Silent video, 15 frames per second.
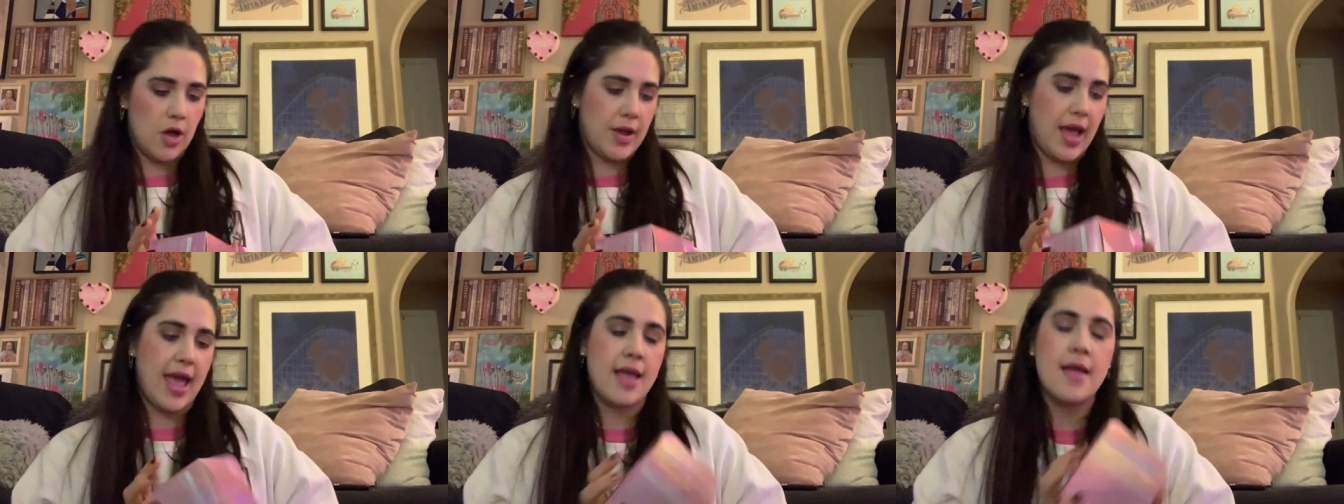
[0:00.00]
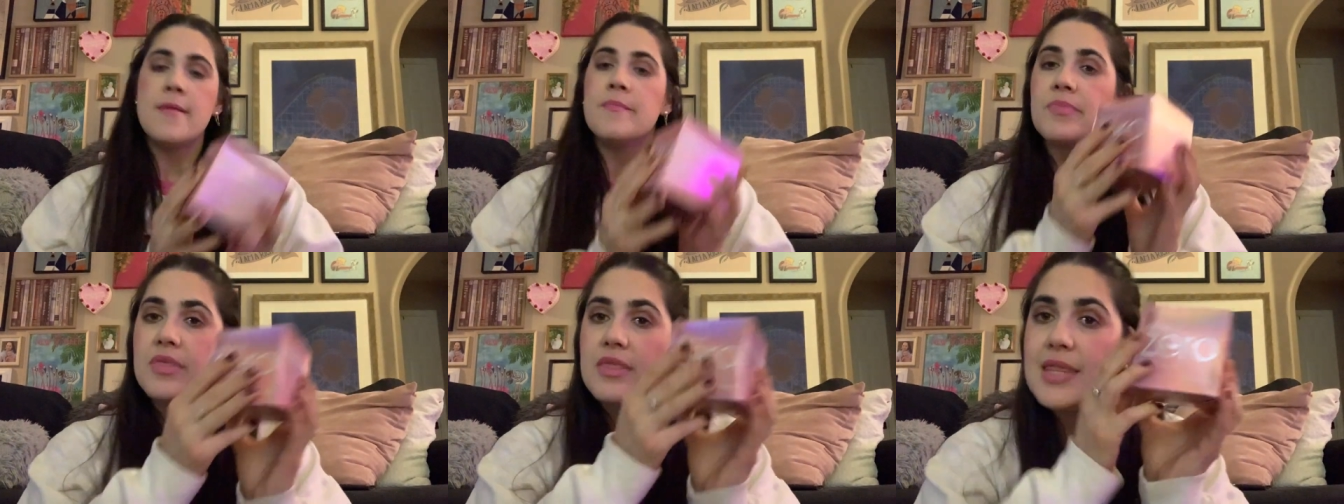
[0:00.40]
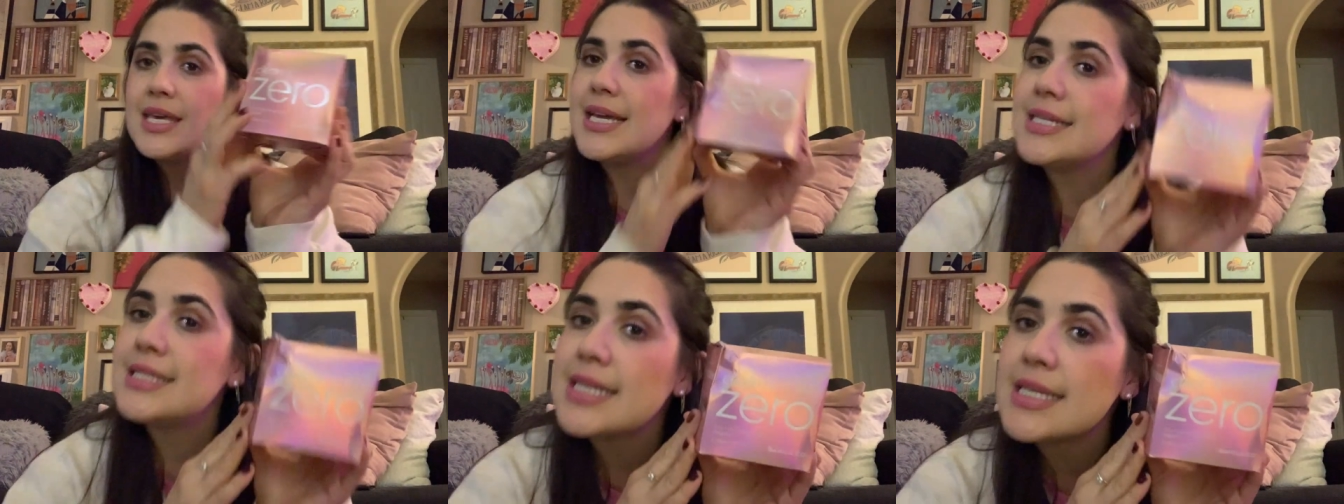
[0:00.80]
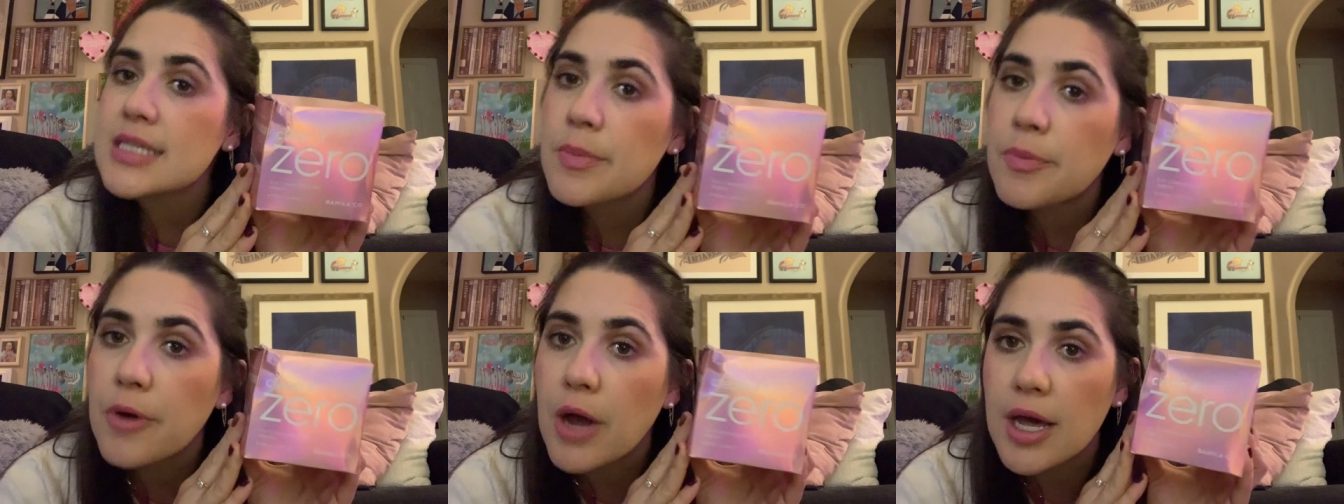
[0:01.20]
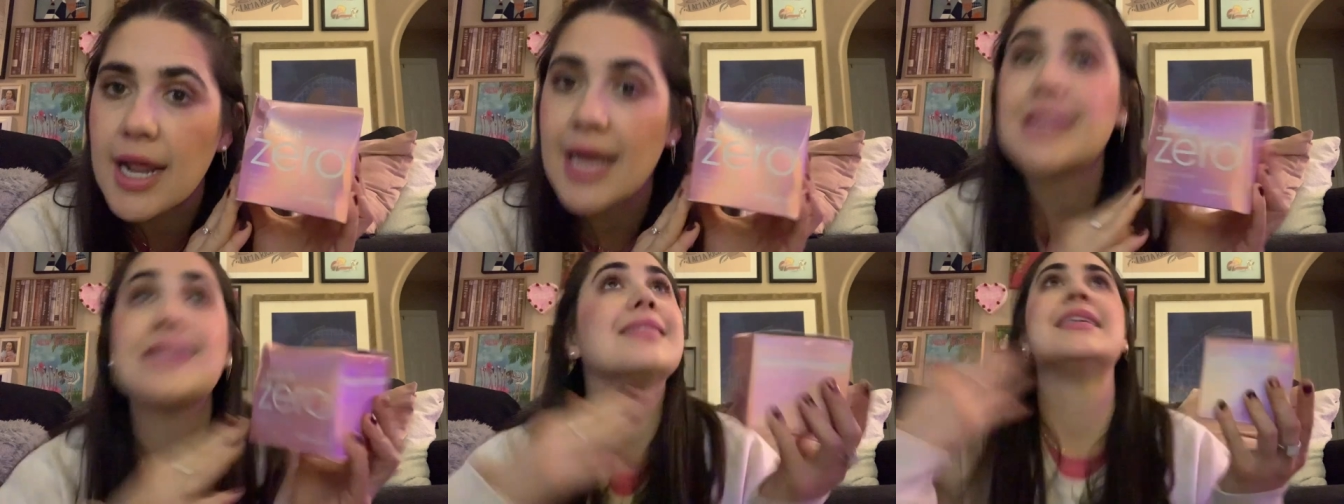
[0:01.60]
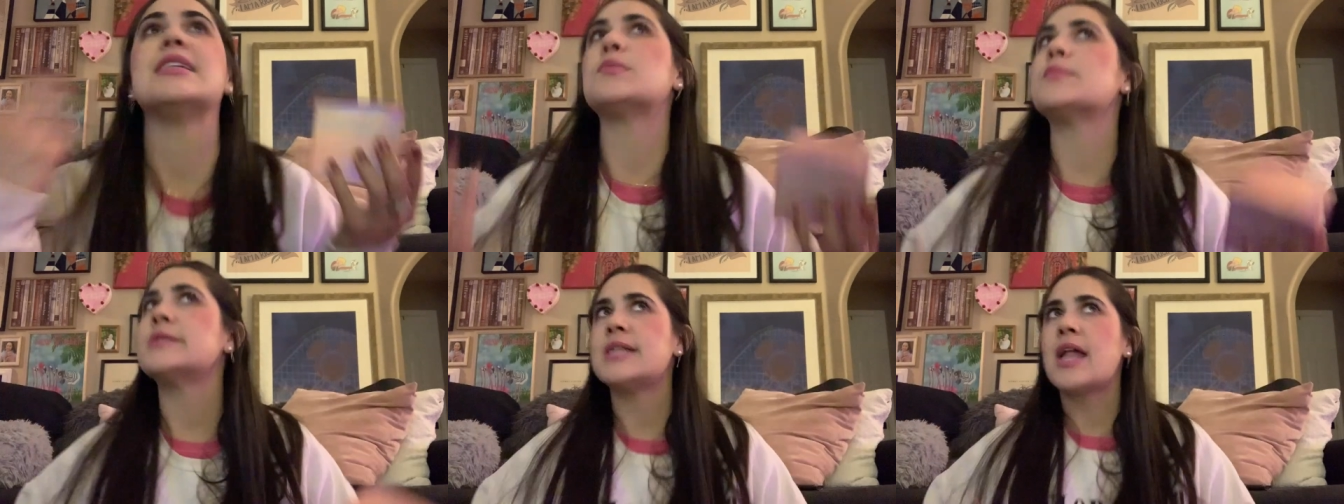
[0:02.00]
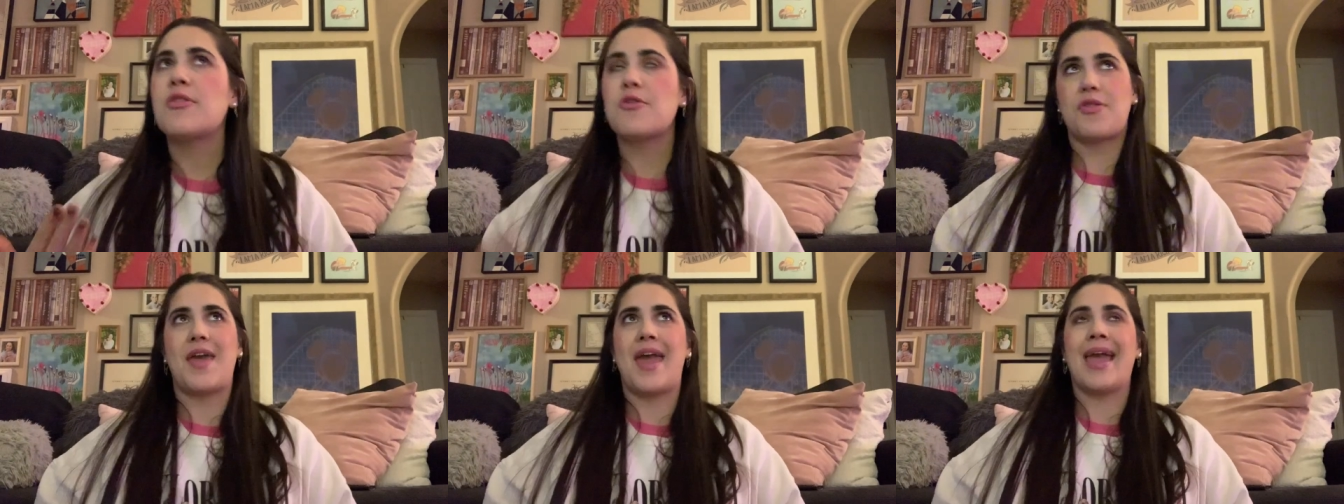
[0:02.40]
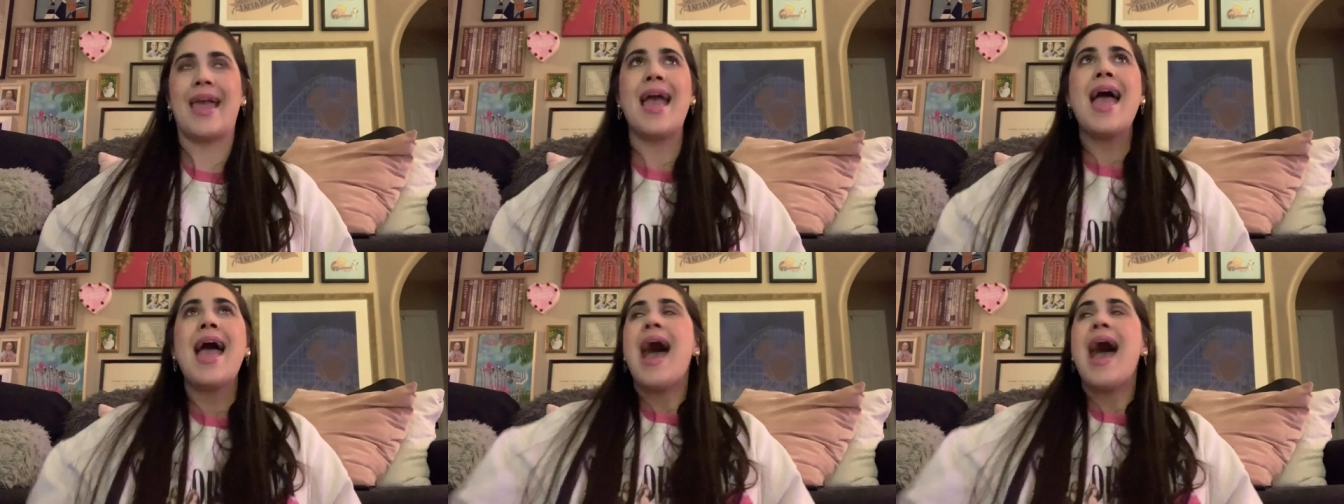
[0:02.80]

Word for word: Okay. This is a product. This was another thing.